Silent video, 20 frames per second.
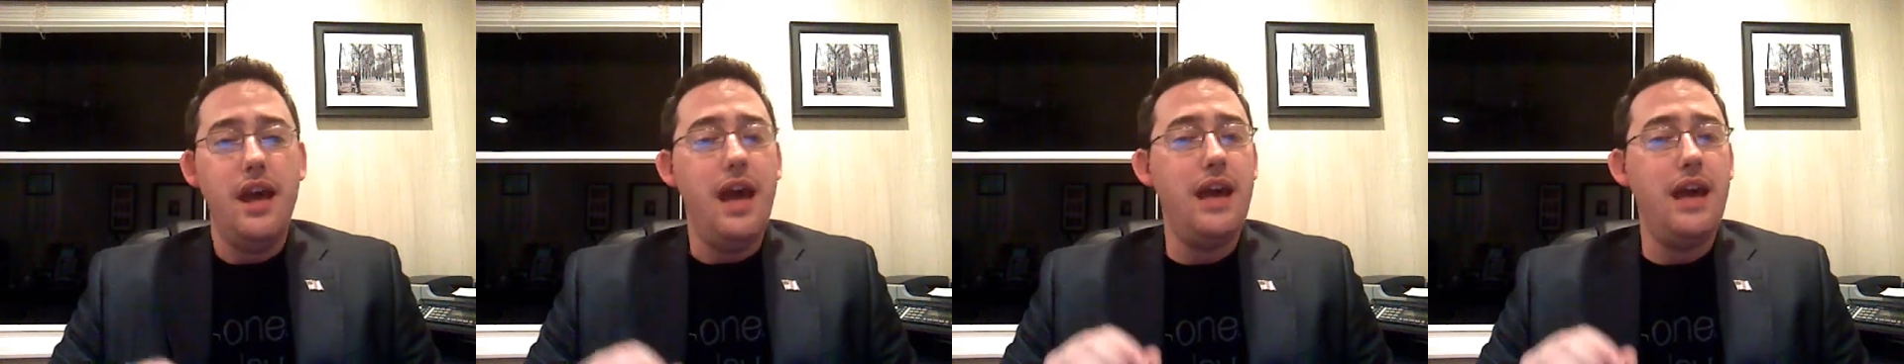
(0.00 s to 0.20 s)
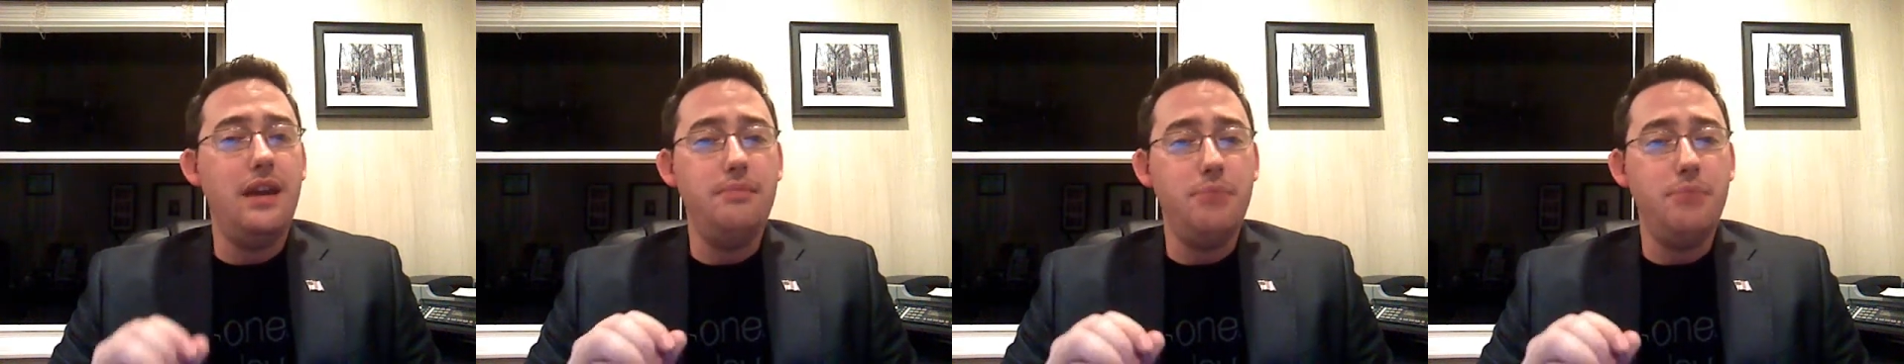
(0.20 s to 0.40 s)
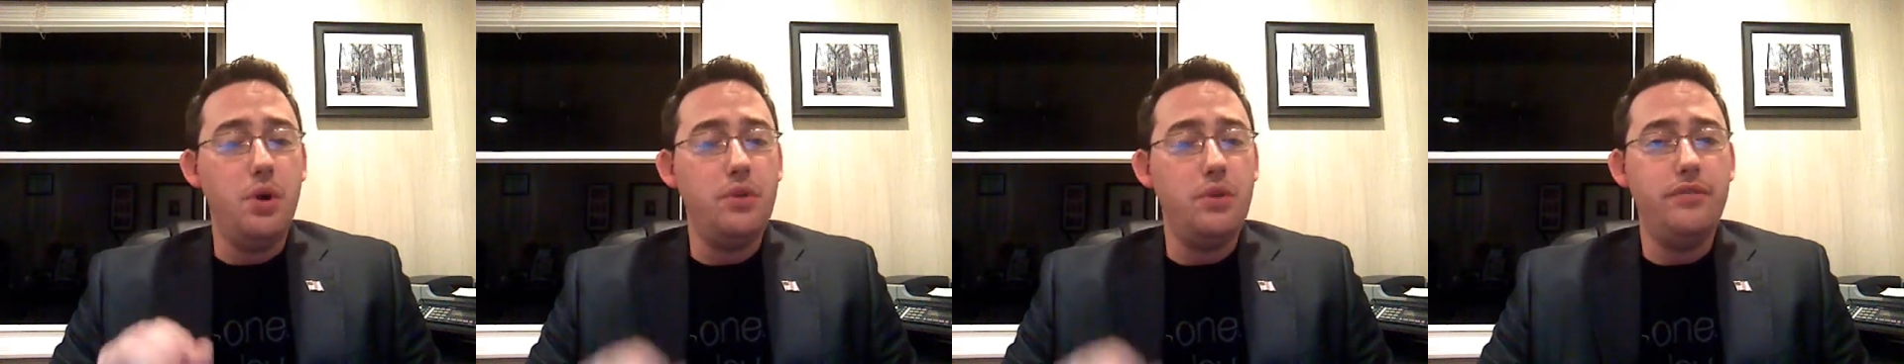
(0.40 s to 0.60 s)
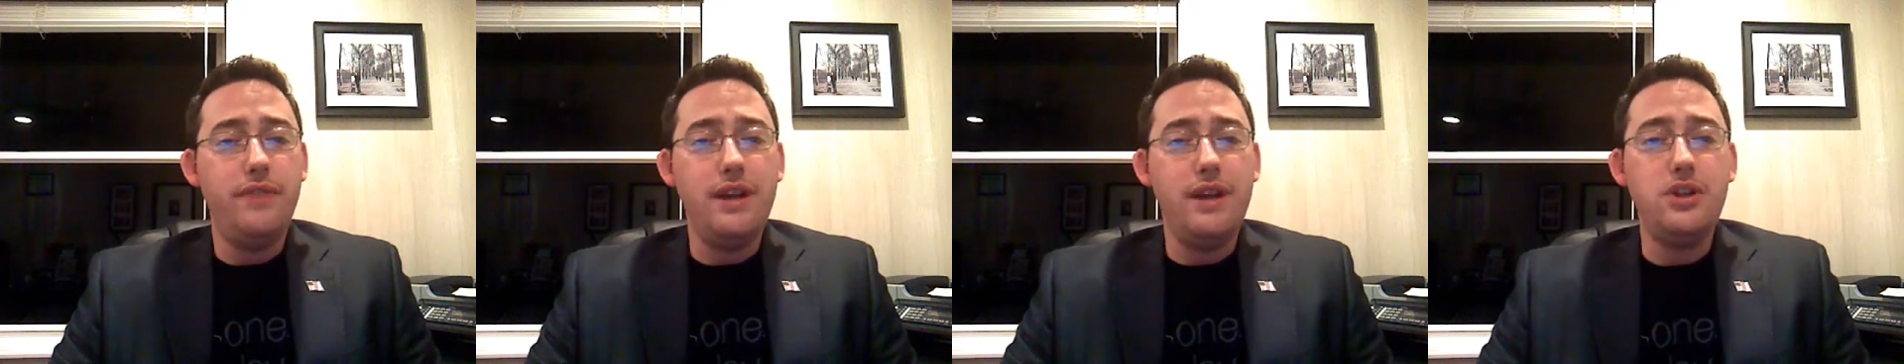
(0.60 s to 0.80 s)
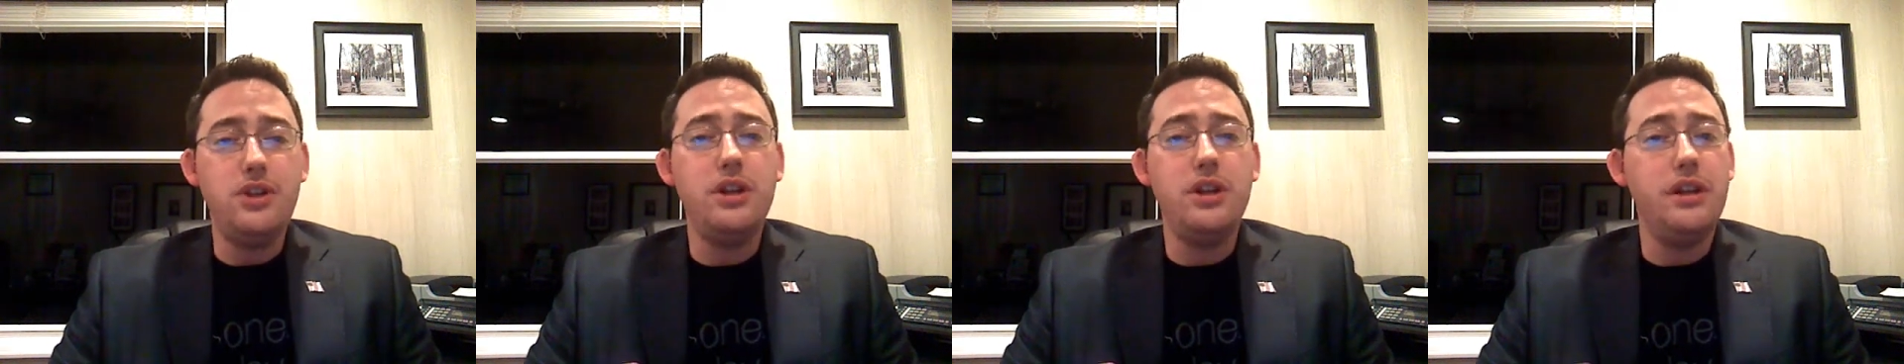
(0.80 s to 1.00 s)
and
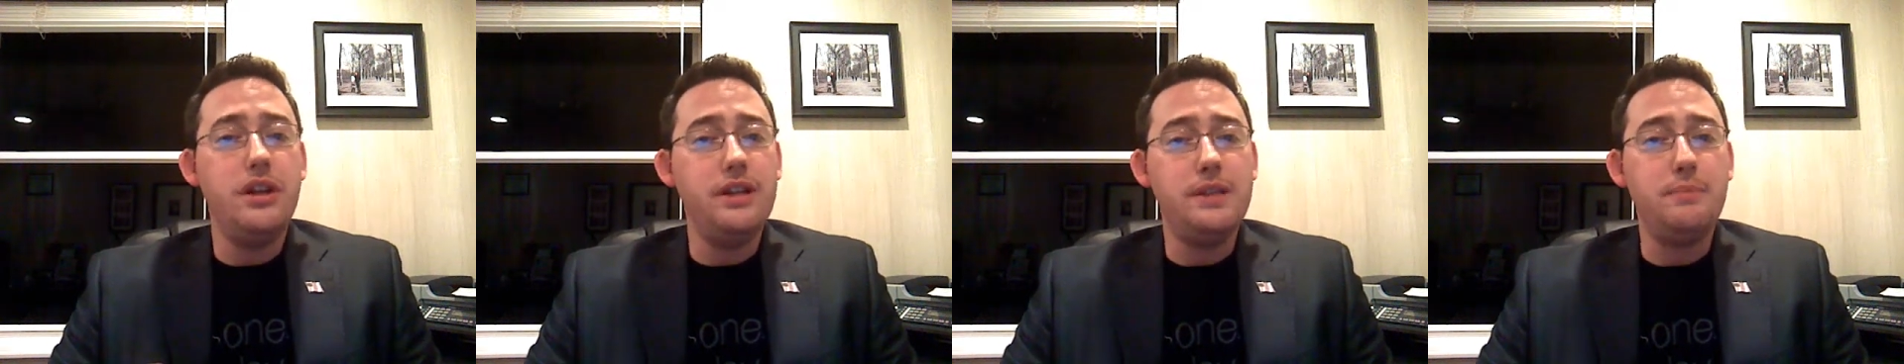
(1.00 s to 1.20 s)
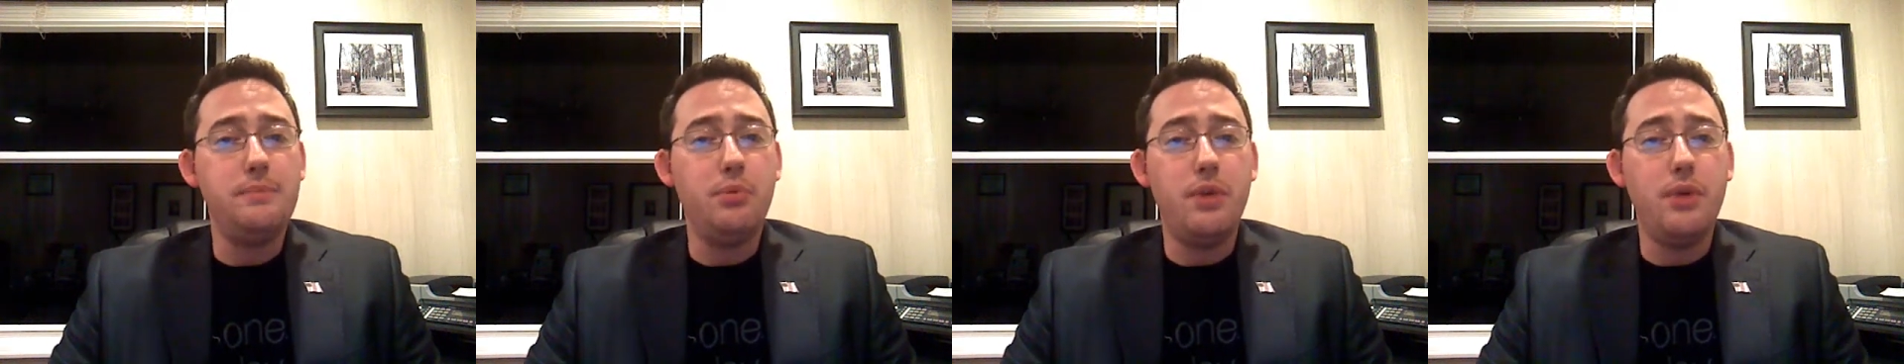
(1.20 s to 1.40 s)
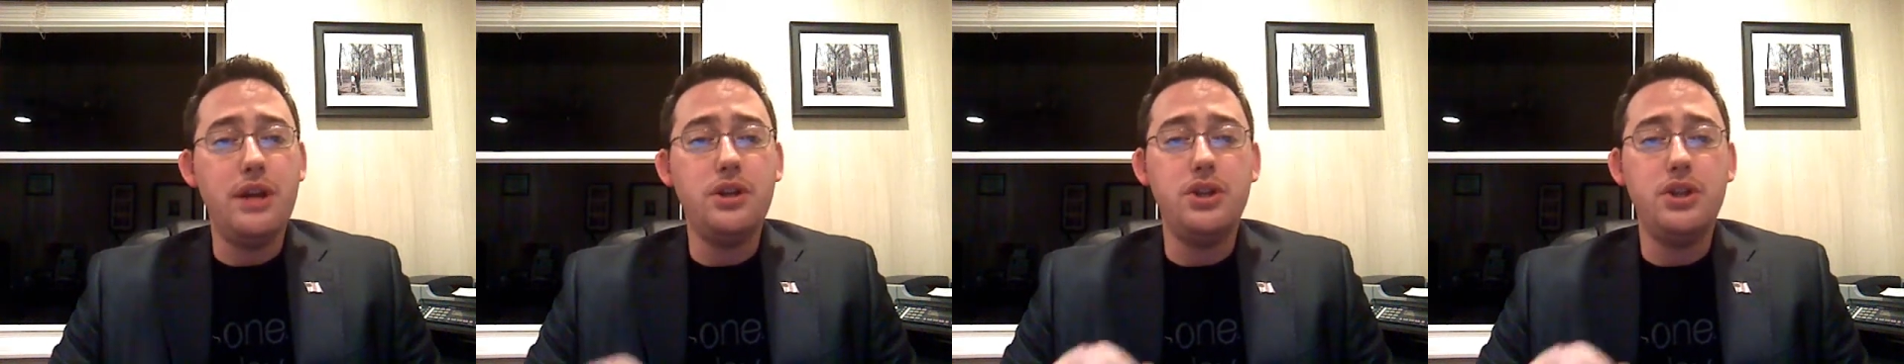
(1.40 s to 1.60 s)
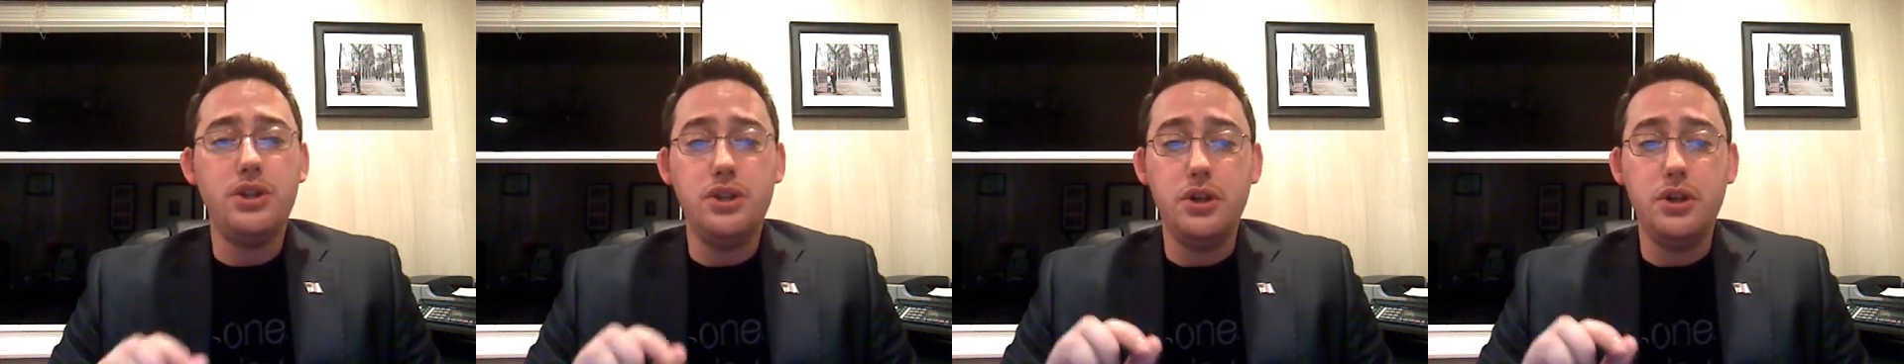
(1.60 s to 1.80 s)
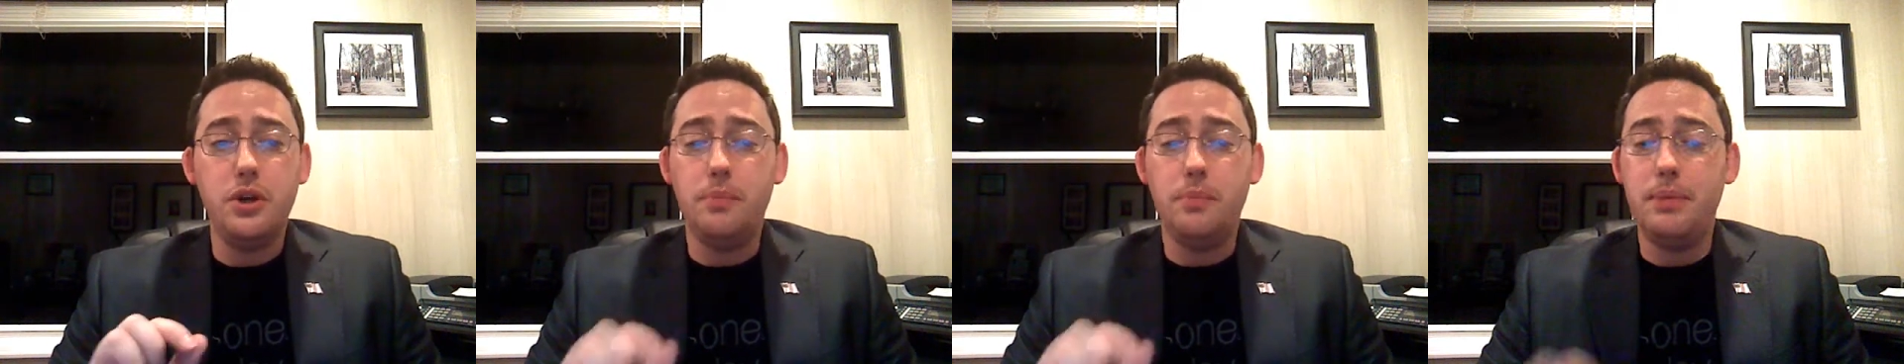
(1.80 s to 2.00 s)
motivation and inspiration
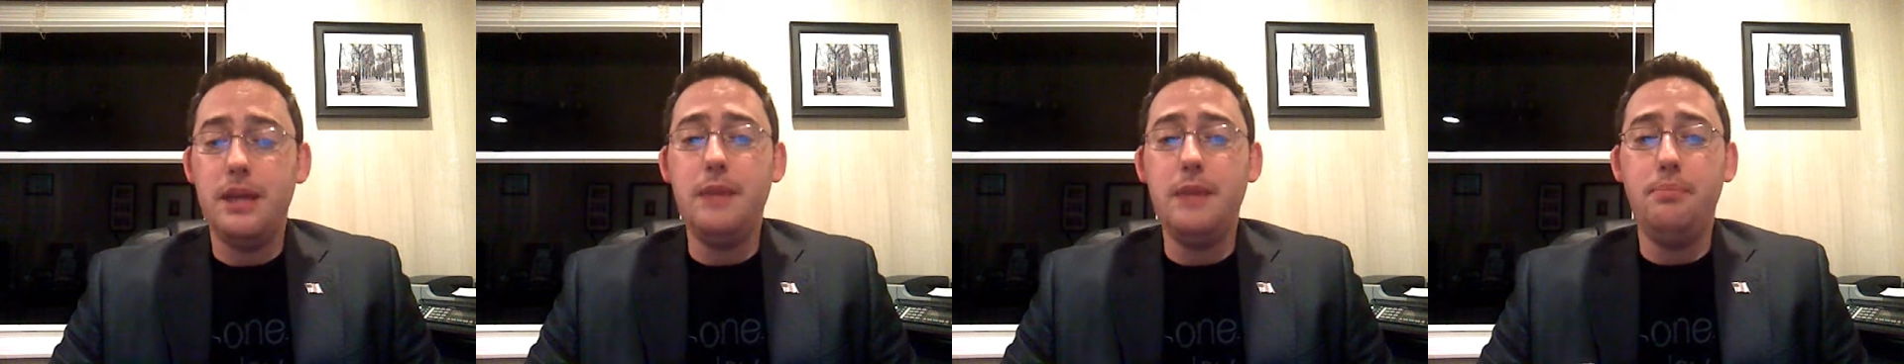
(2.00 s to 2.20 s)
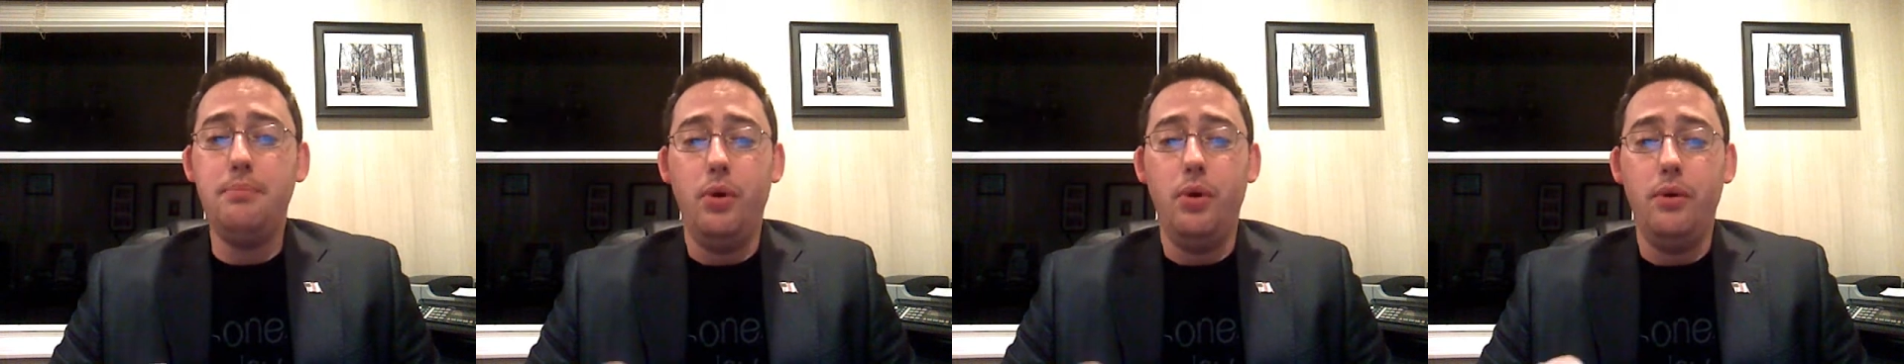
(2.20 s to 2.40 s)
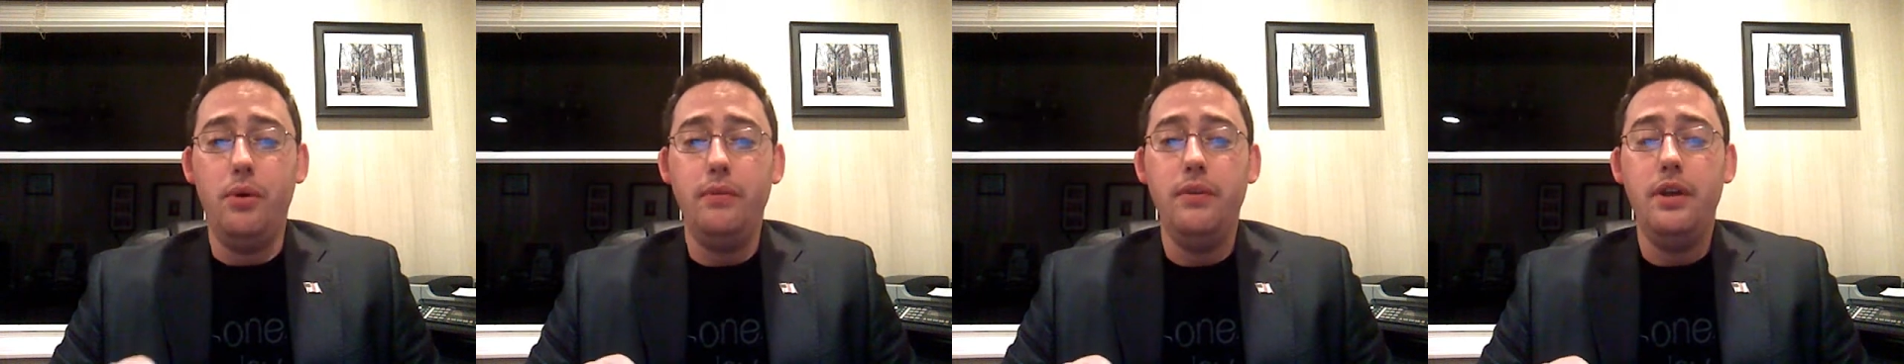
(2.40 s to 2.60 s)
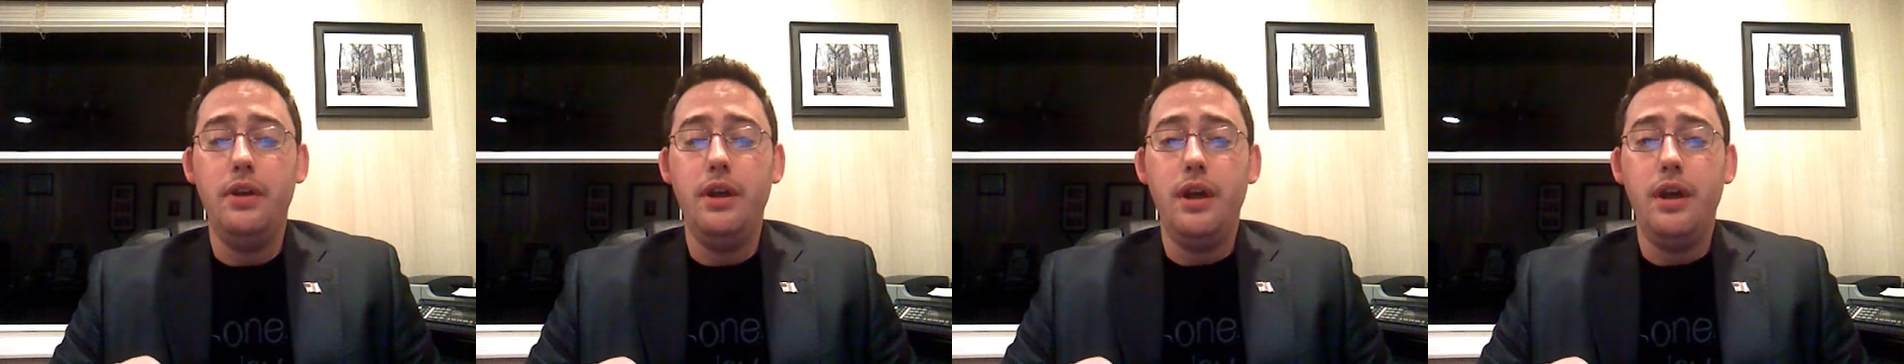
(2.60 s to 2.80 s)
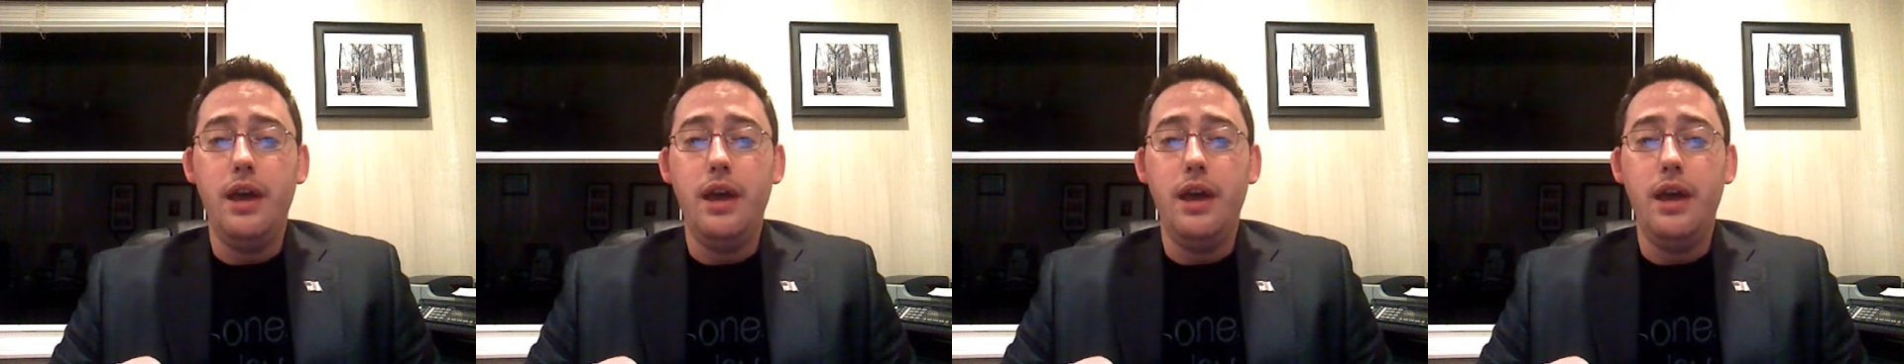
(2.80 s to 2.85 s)
to your people,